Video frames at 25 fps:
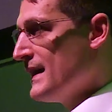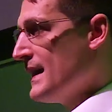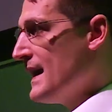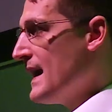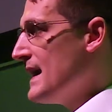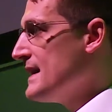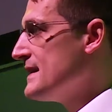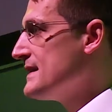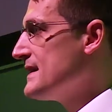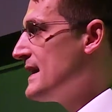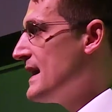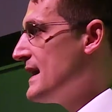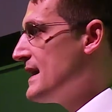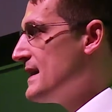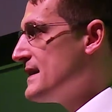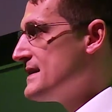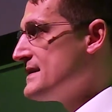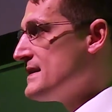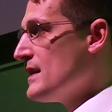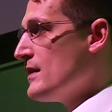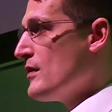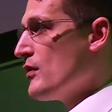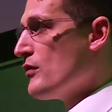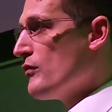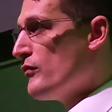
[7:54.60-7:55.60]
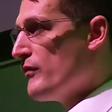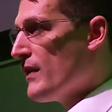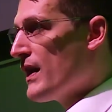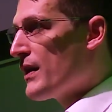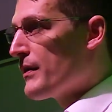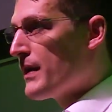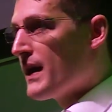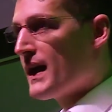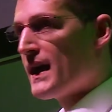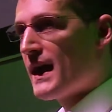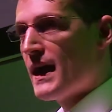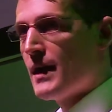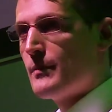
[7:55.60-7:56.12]
and get it where
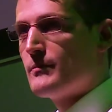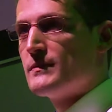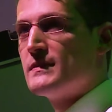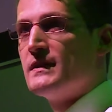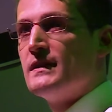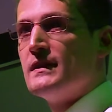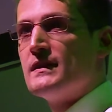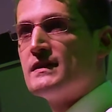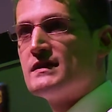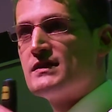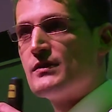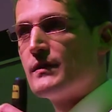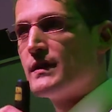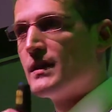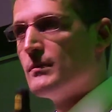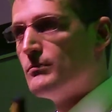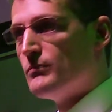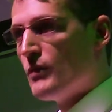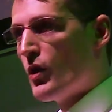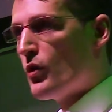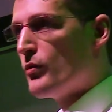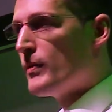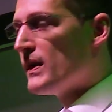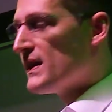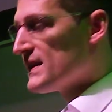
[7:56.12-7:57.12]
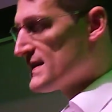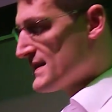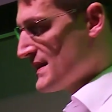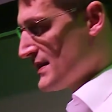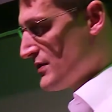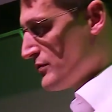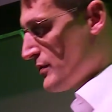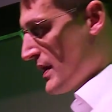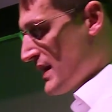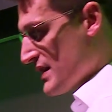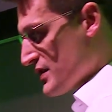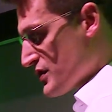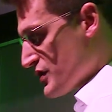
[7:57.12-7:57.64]
I am, so in a mobile
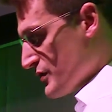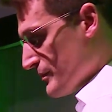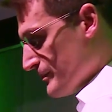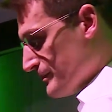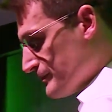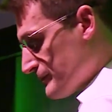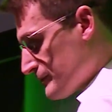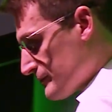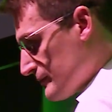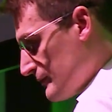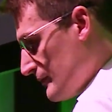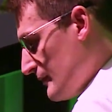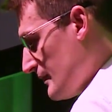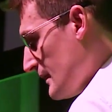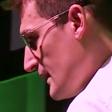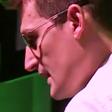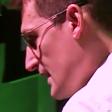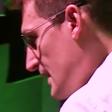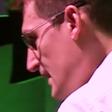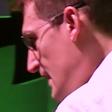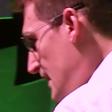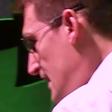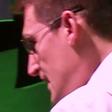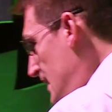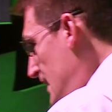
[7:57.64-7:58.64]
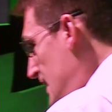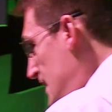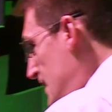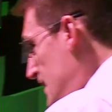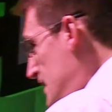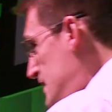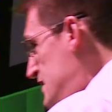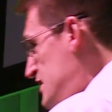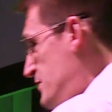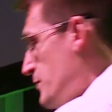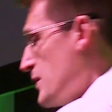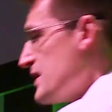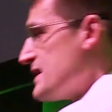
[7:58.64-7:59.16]
situation.
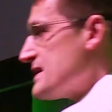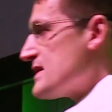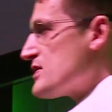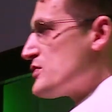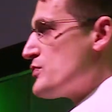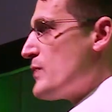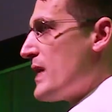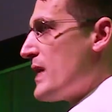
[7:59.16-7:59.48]
Spritz as